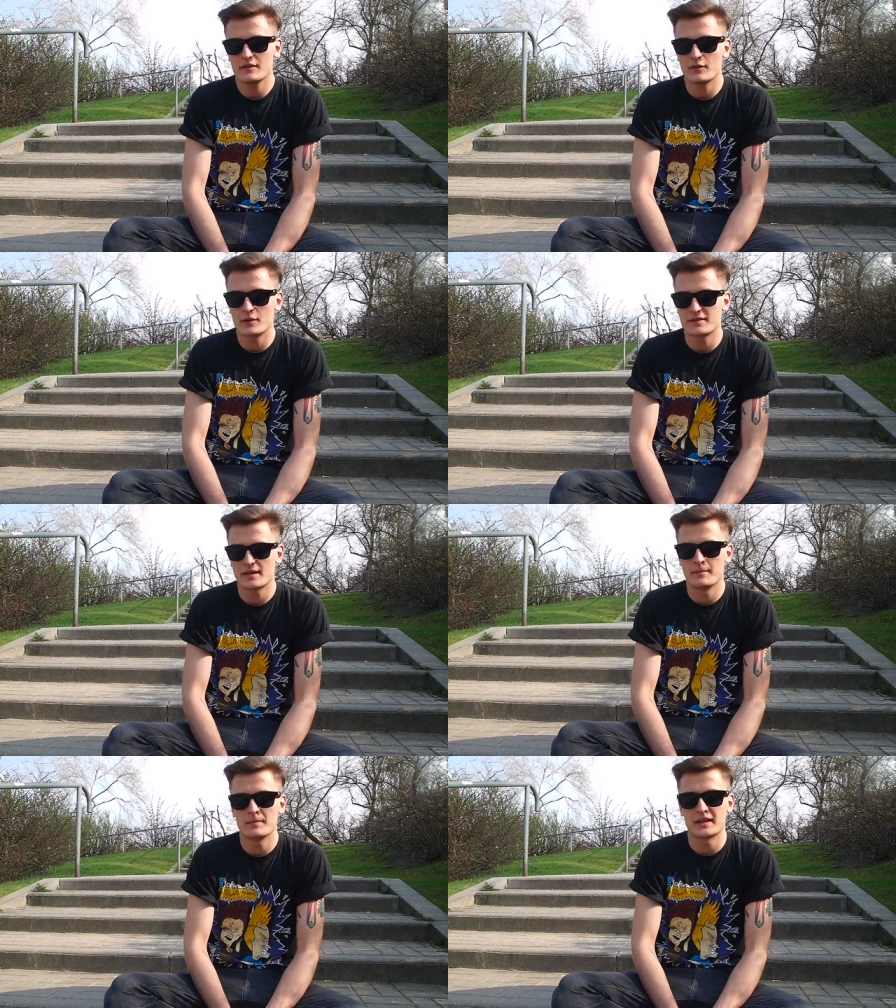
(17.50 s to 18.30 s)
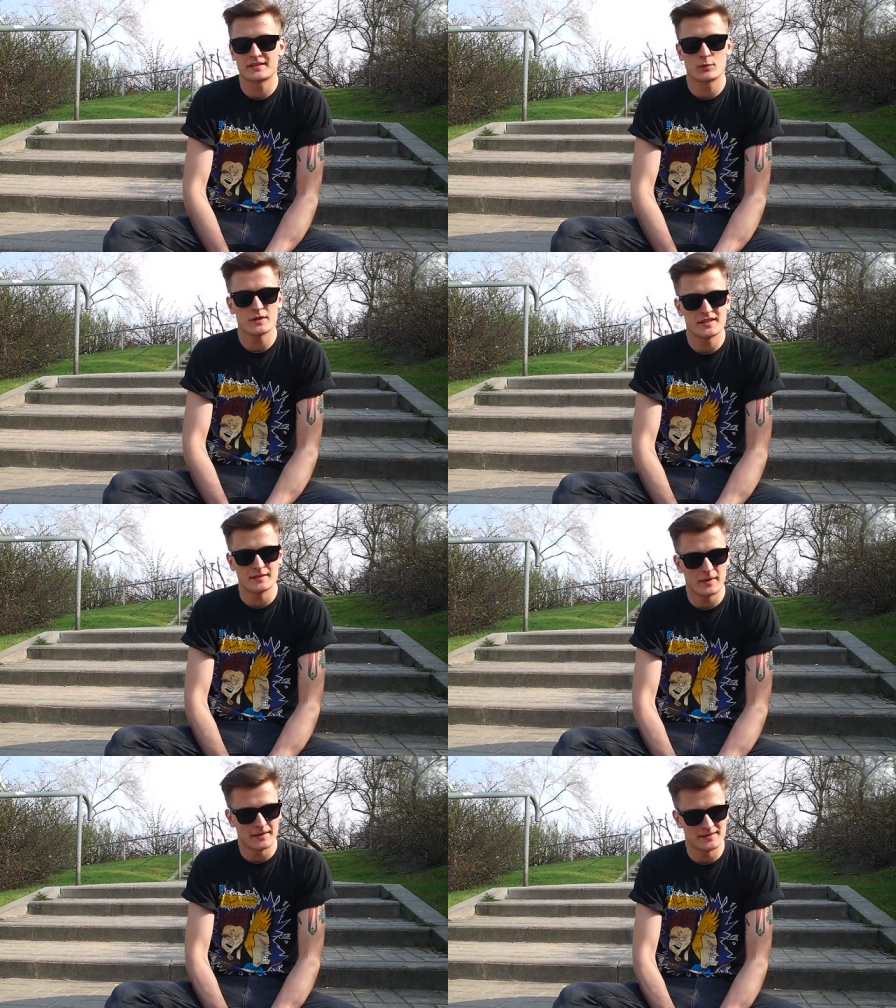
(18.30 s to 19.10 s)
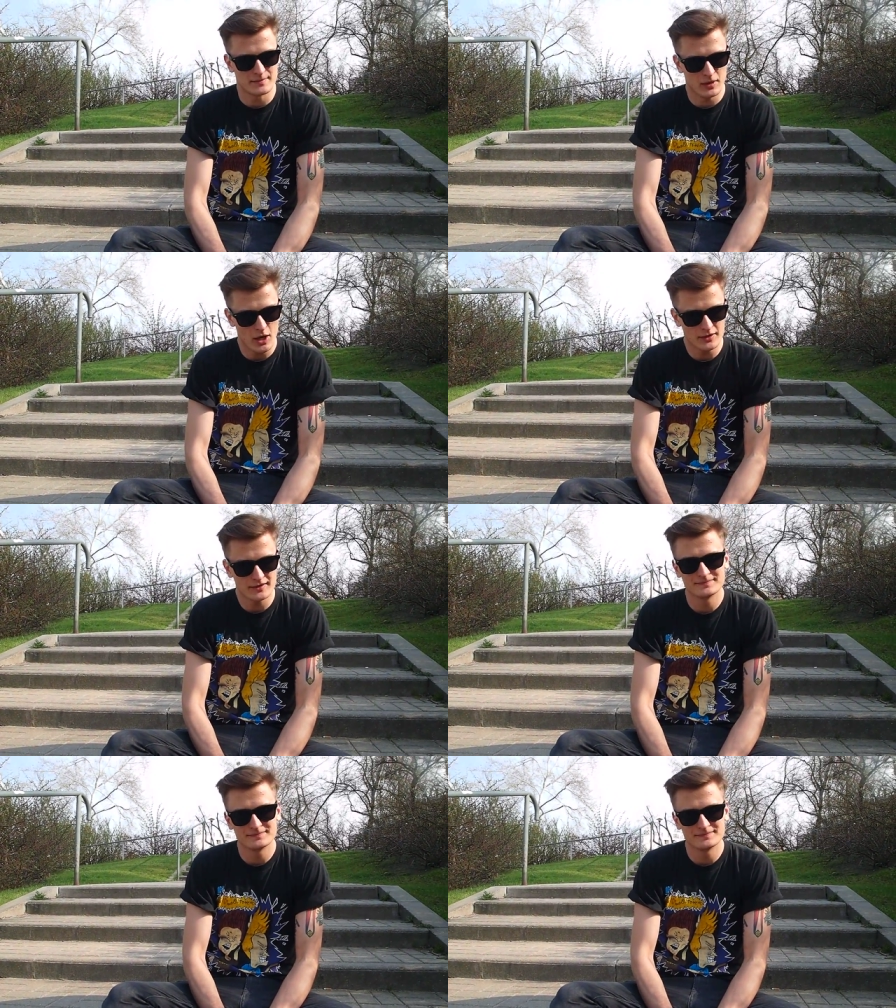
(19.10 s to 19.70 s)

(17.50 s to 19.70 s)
for some exquisite men's blog.